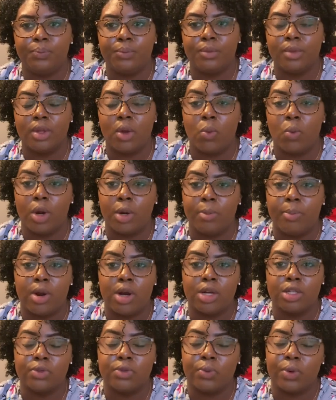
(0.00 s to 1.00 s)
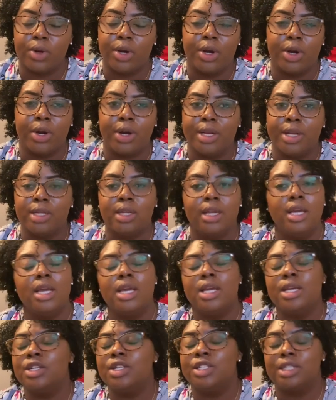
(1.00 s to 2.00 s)
word parts were and
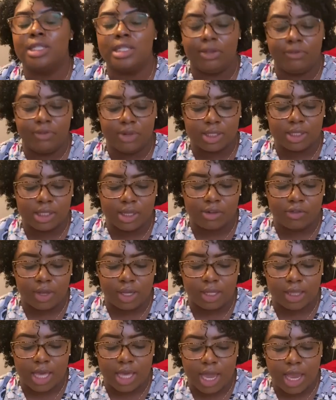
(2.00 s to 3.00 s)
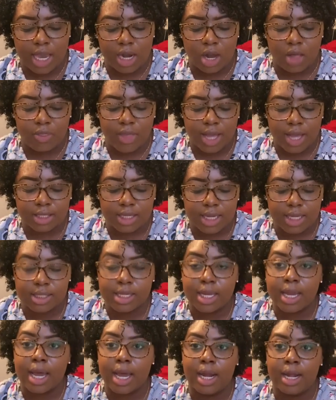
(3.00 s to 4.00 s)
just different stuff like that. And on that test,
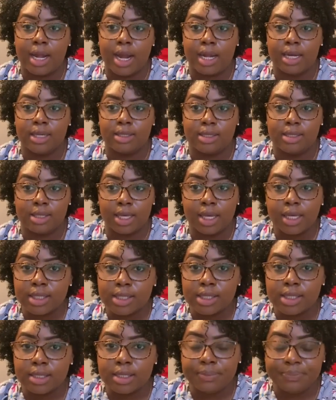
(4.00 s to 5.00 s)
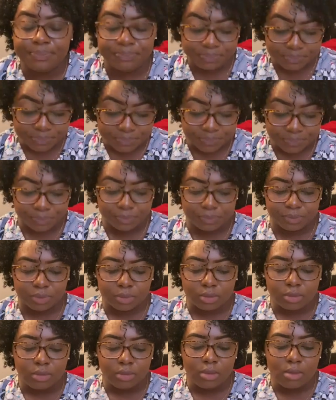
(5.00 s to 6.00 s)
I got a 96.
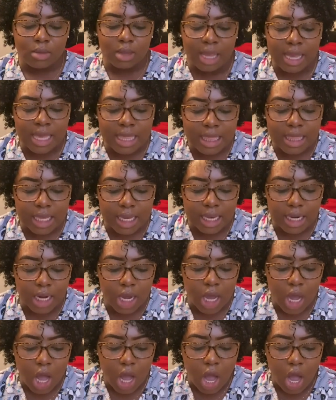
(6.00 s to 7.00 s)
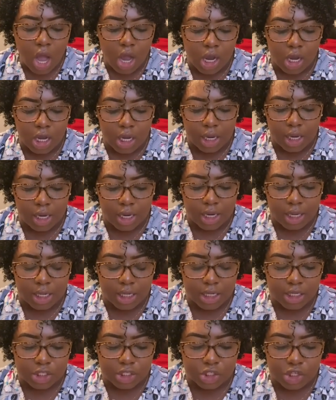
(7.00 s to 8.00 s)
And then on
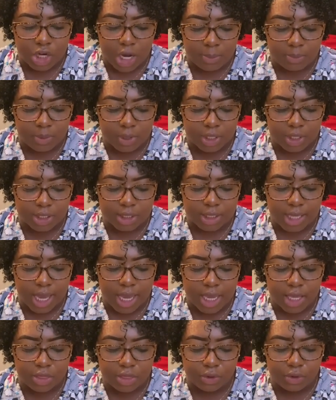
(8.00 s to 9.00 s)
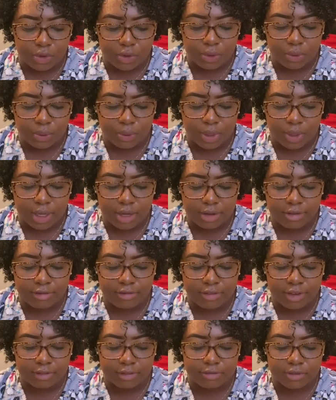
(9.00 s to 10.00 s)
chapters 8 through
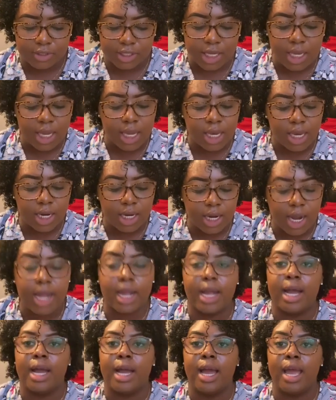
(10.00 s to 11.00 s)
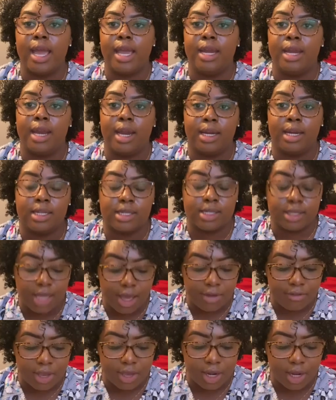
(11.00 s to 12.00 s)
15, I got a
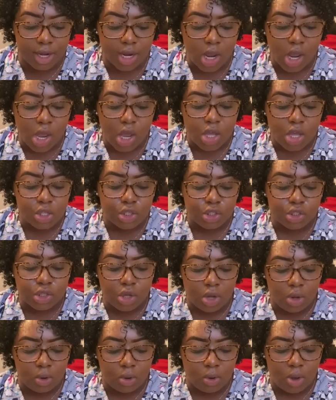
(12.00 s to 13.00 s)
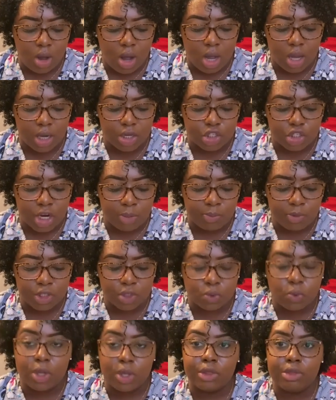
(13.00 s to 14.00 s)
97. So on
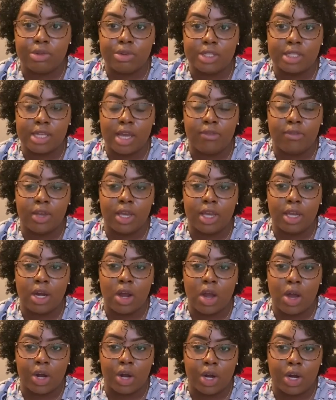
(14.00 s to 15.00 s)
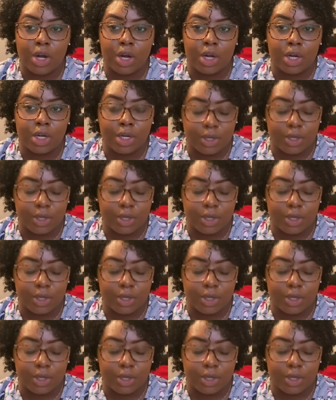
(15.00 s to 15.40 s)
chapters 1 through 7, on our